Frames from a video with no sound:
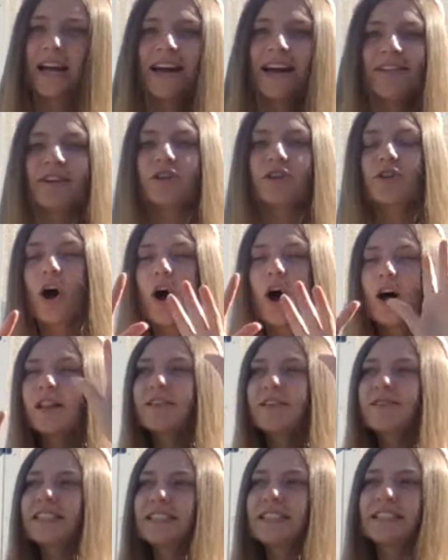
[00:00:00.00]
There's all
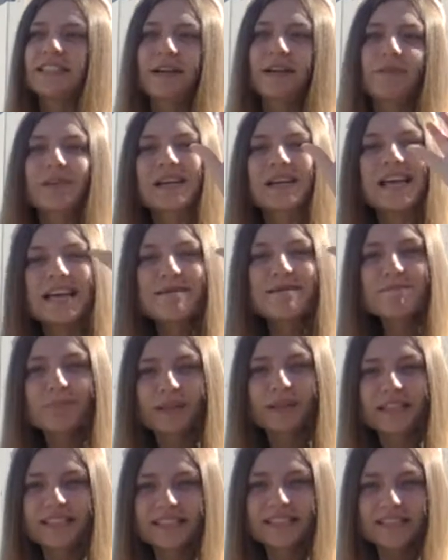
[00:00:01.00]
of these different
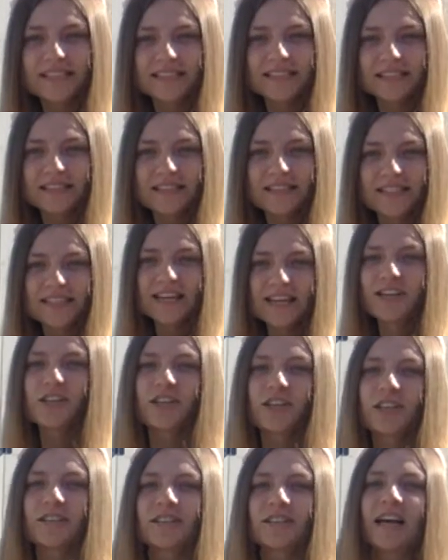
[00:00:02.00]
implicit
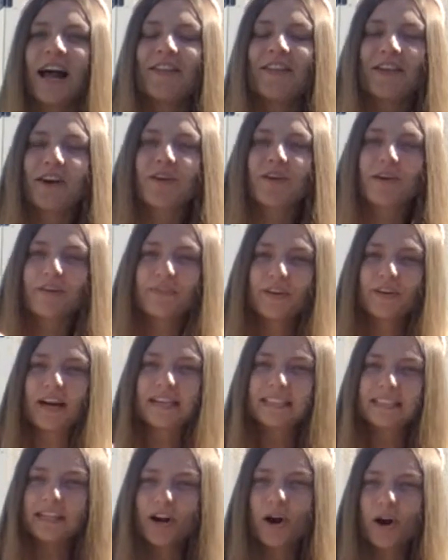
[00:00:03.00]
sensations that are
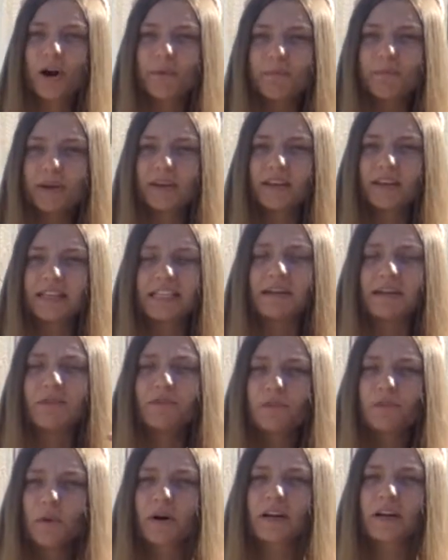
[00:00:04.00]
affecting our ability
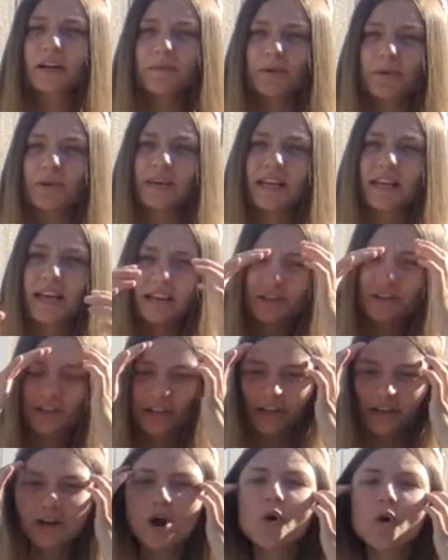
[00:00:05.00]
for
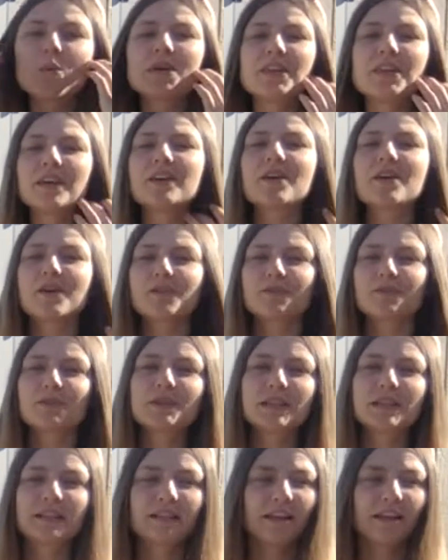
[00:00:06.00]
communication within our
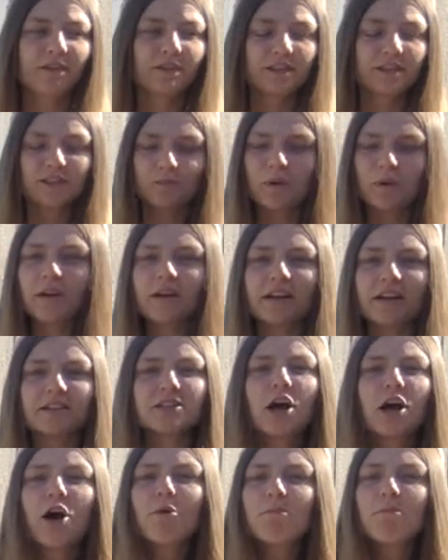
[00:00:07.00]
unfolding life experience,
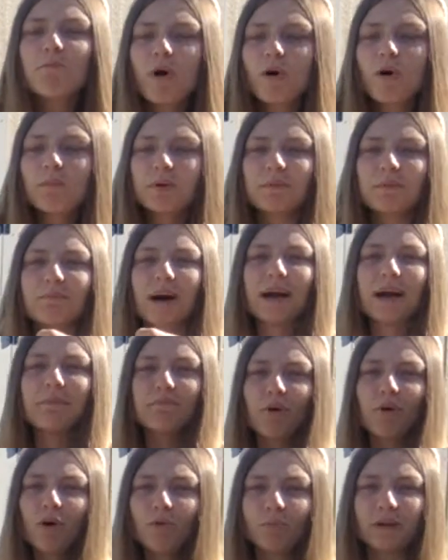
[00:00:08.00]
moment by
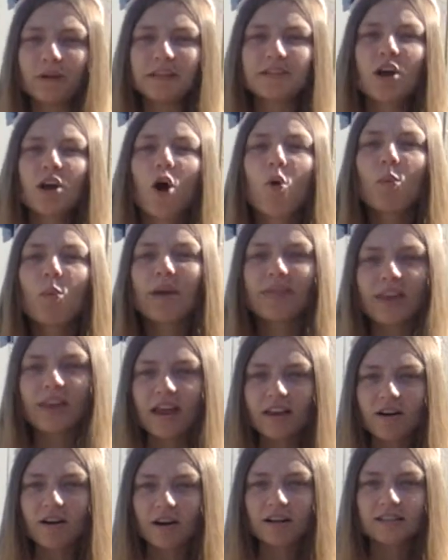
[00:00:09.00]
moment,
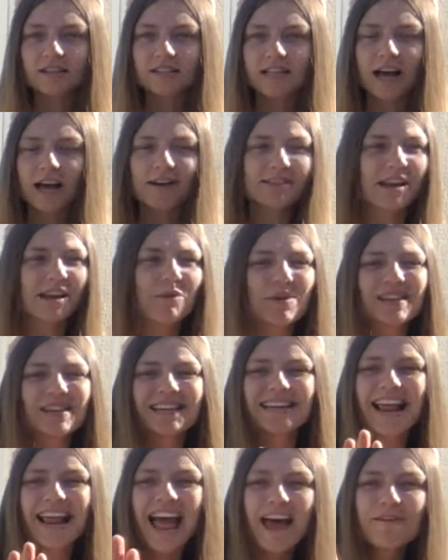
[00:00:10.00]
within ourselves and
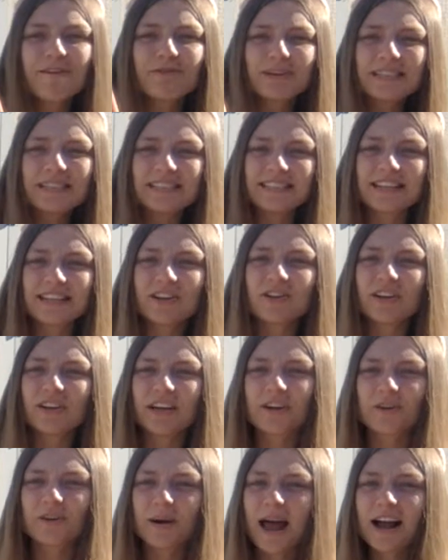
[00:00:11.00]
within every single
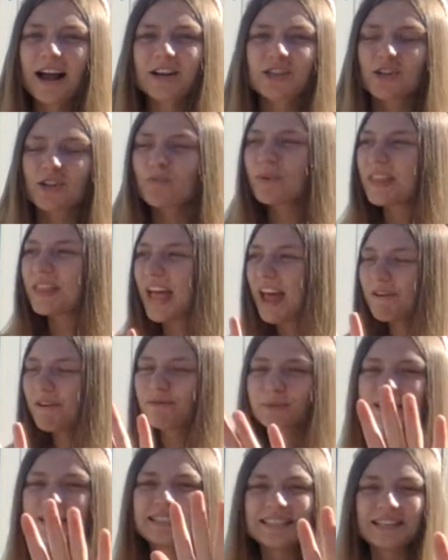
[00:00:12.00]
interaction with
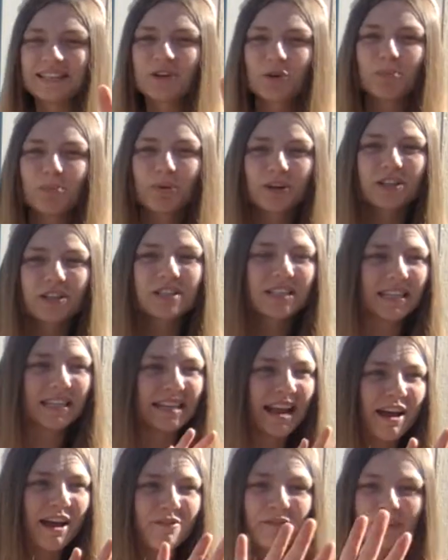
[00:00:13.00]
every single person and
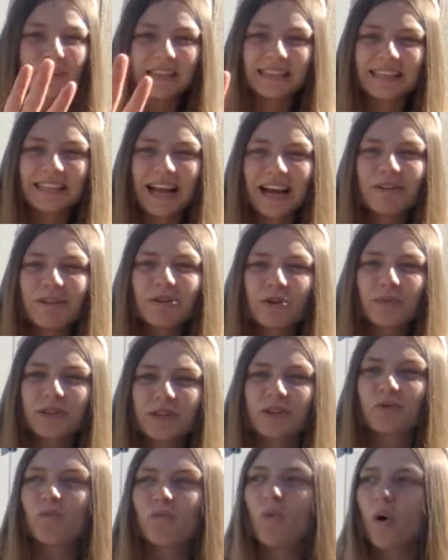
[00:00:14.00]
every encounter with
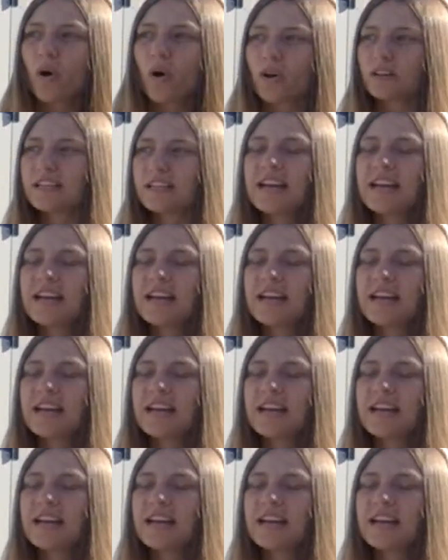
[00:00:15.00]
the world.